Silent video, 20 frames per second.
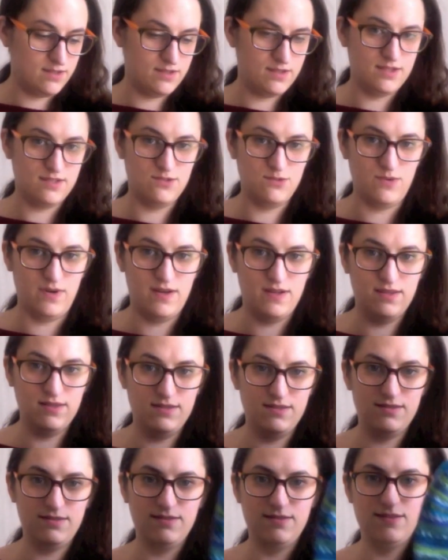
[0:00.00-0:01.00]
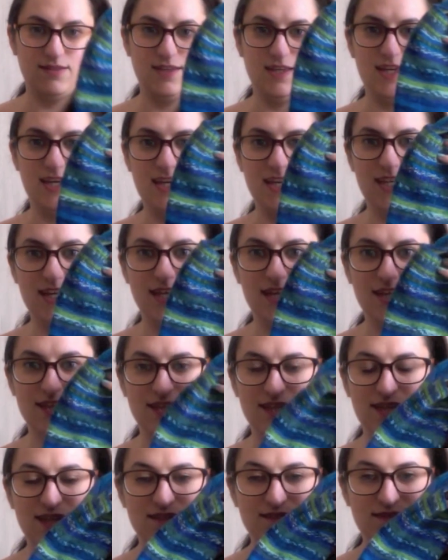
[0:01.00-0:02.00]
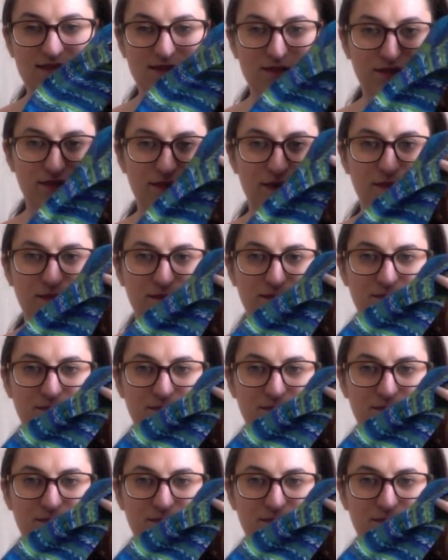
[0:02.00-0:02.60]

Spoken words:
Here's one, and here's the other.